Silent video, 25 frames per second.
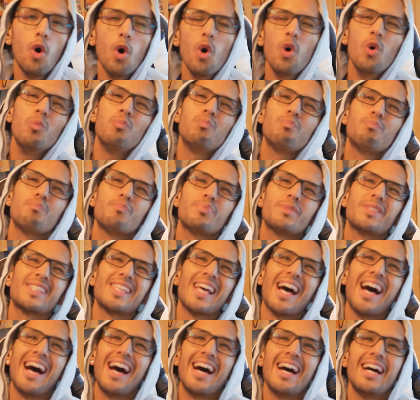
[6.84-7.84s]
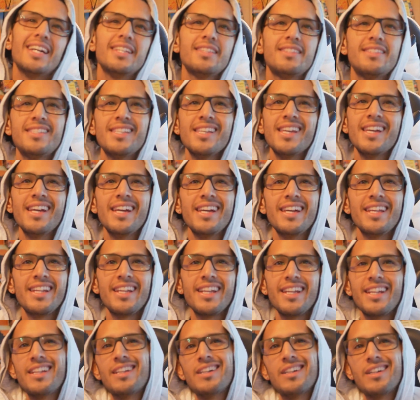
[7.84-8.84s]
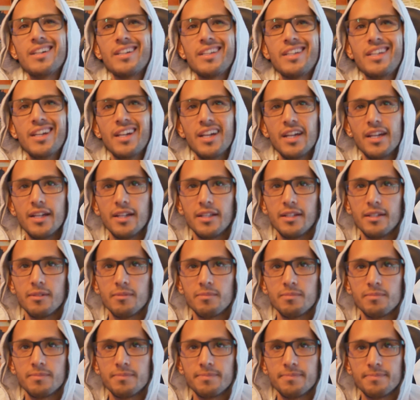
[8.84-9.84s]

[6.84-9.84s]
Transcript: Oops, I did it again.